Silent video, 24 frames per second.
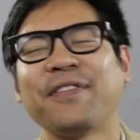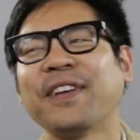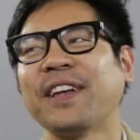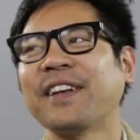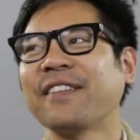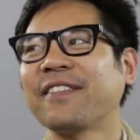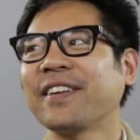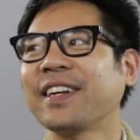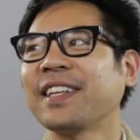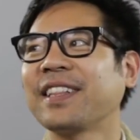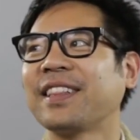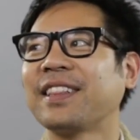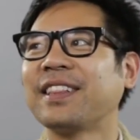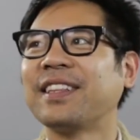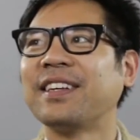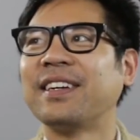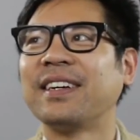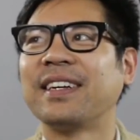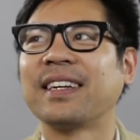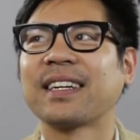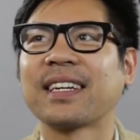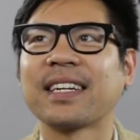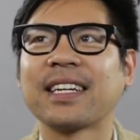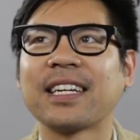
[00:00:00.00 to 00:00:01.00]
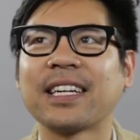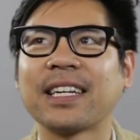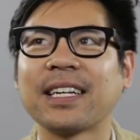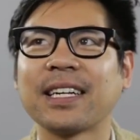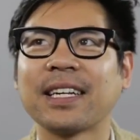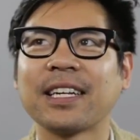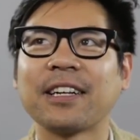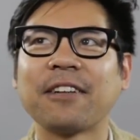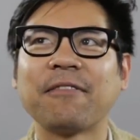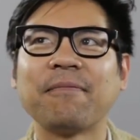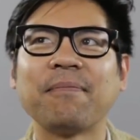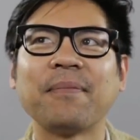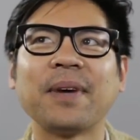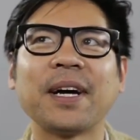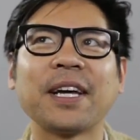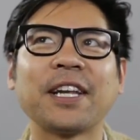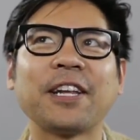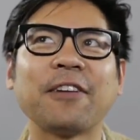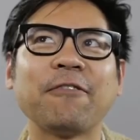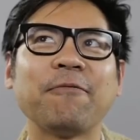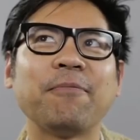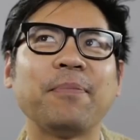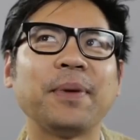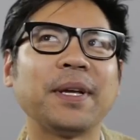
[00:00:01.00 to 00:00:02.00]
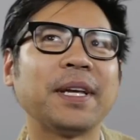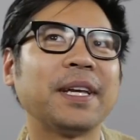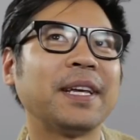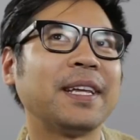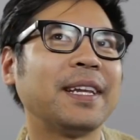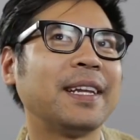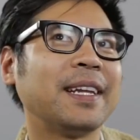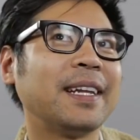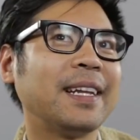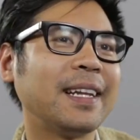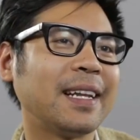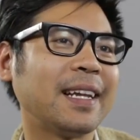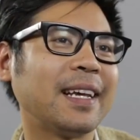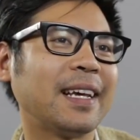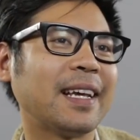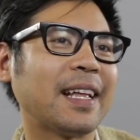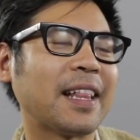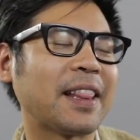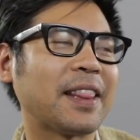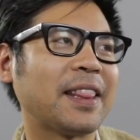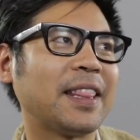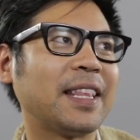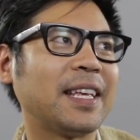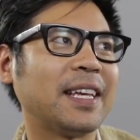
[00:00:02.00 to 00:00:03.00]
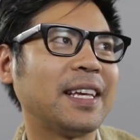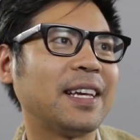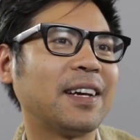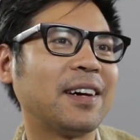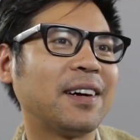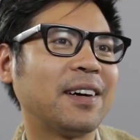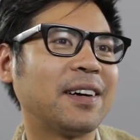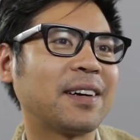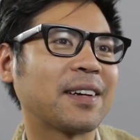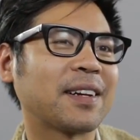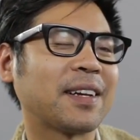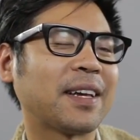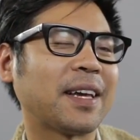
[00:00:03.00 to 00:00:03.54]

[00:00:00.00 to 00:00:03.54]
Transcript: favorite look might have been the Huk